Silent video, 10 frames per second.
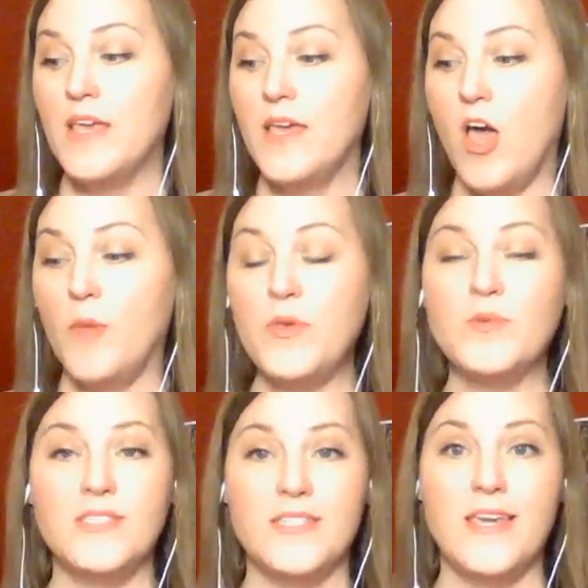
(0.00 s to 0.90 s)
help you
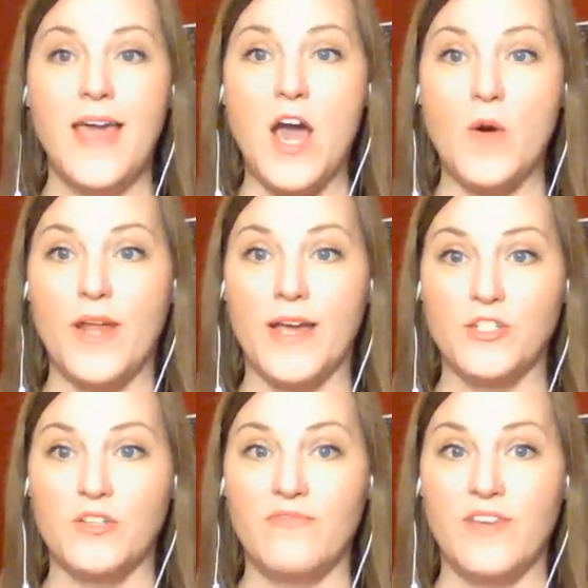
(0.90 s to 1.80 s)
see how it
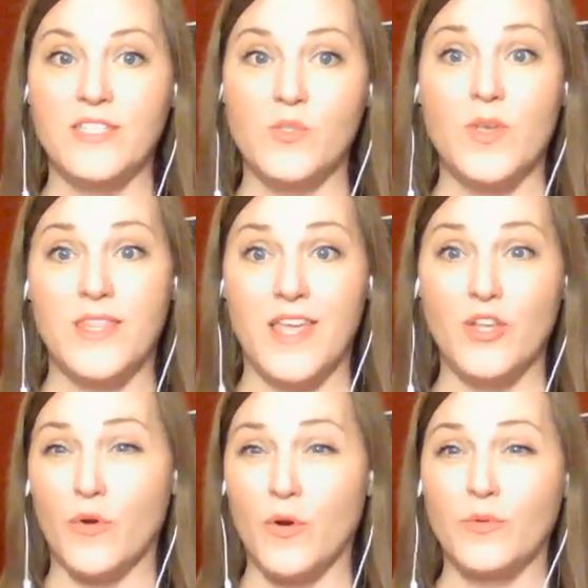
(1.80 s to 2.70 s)
actually fits within
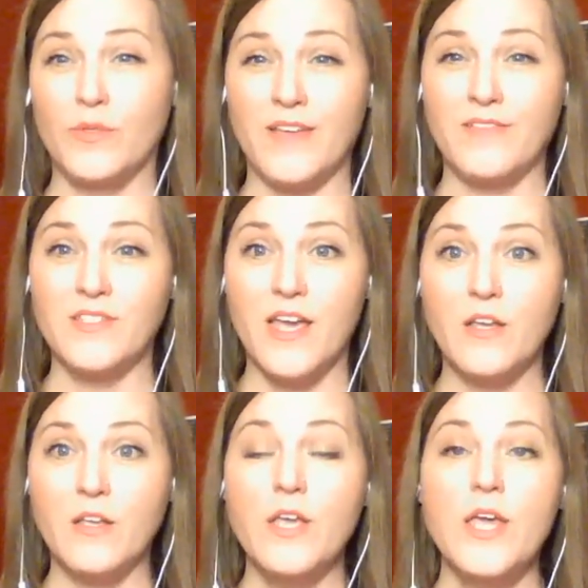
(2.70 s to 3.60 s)
your own
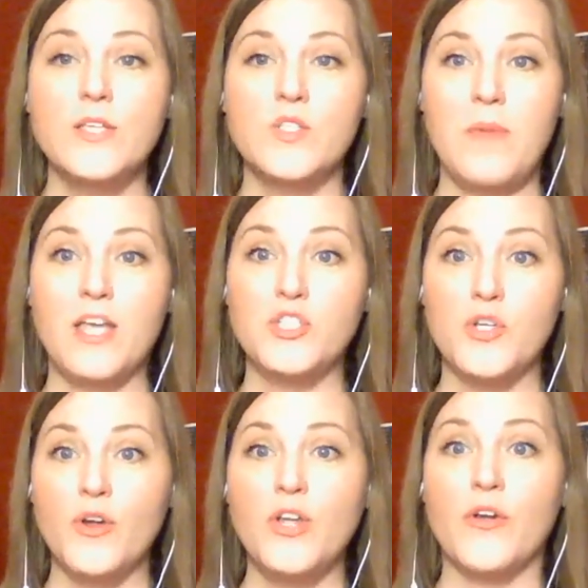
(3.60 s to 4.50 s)
lifestyle so make
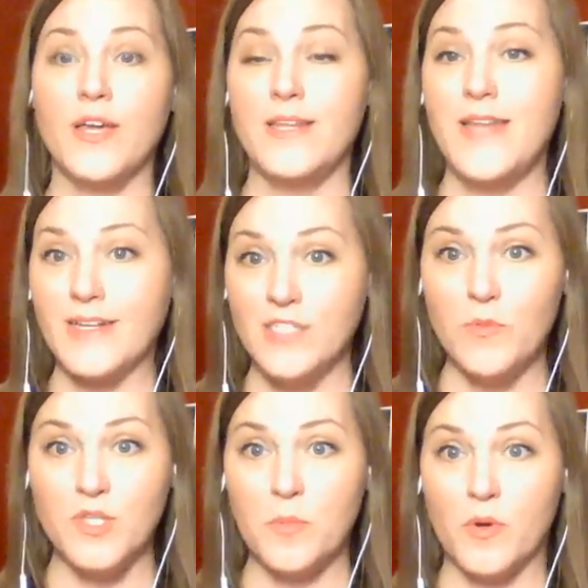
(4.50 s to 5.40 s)
sure you're connecting
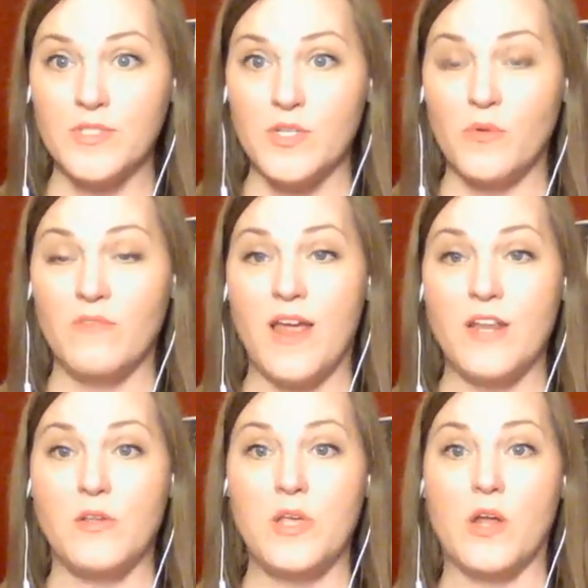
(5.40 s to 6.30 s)
with the person who invited
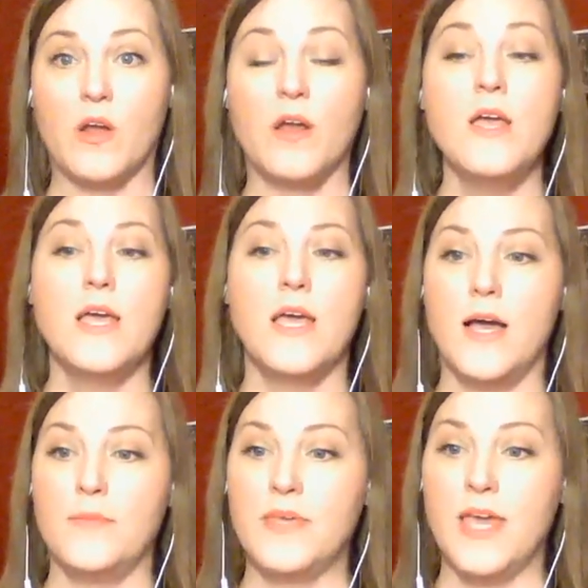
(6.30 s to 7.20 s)
you here
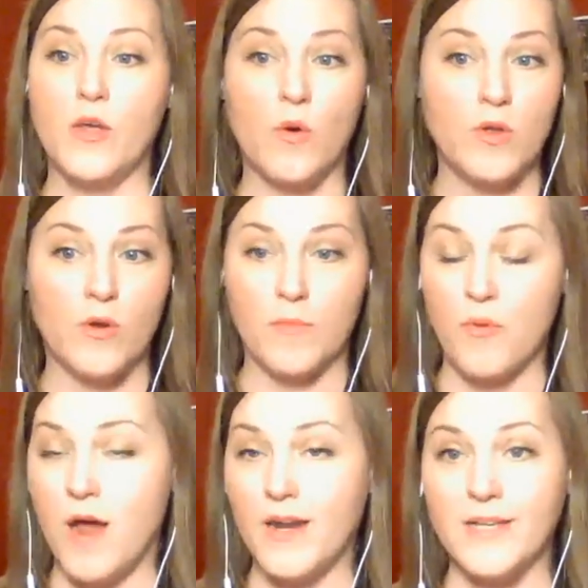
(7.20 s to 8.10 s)
um, get your your
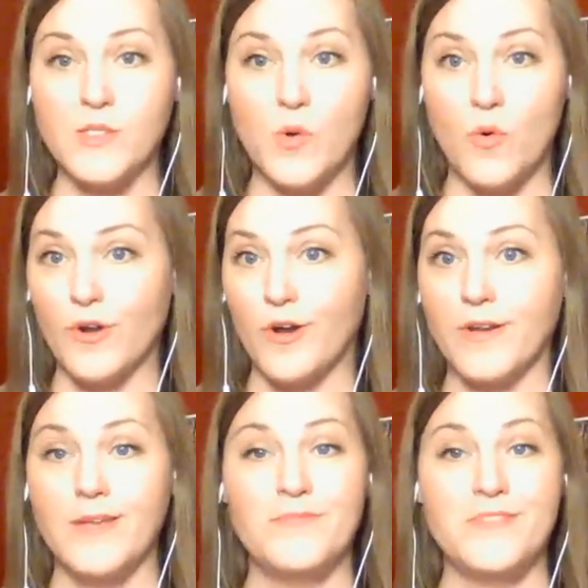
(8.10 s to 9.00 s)
products
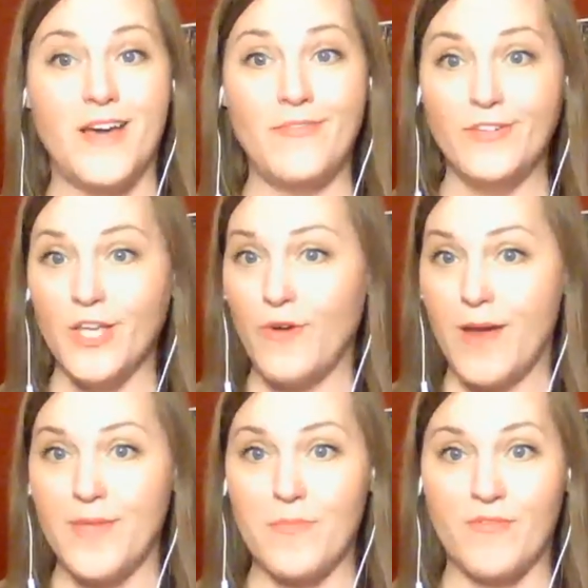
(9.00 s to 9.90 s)
ordered definitely grab
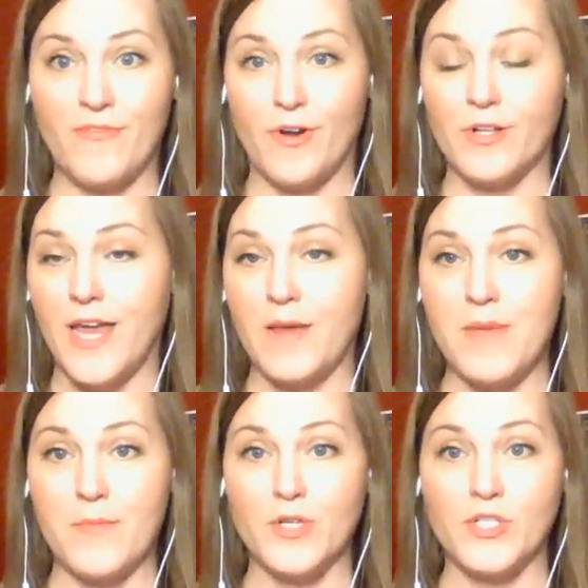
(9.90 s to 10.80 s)
that preferred client
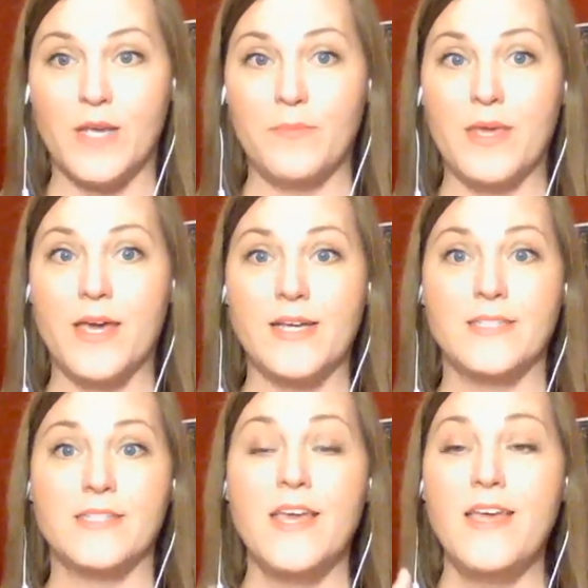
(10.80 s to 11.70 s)
membership
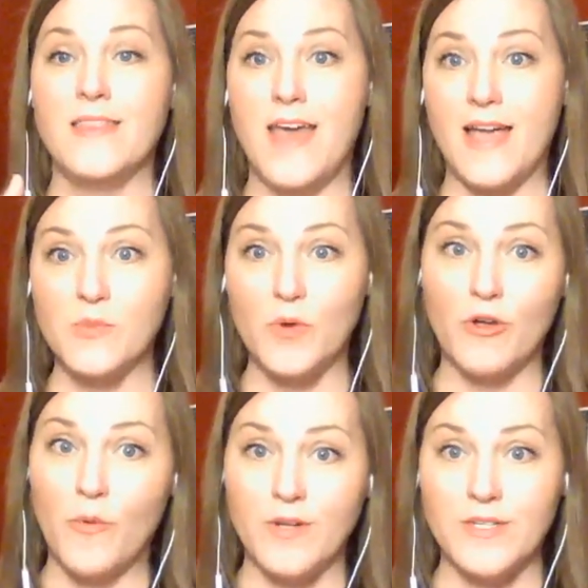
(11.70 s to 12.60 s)
because that's where you're
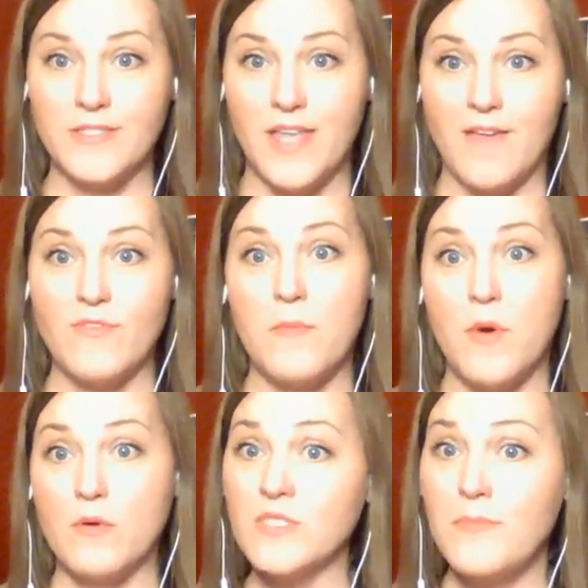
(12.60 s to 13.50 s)
going to save the
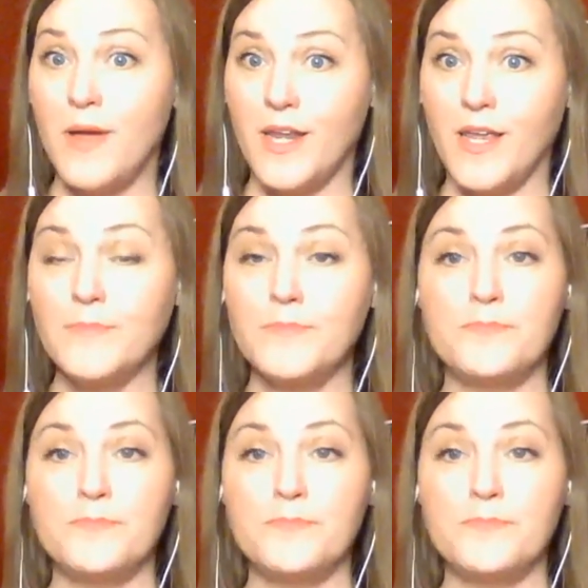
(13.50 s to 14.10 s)
most money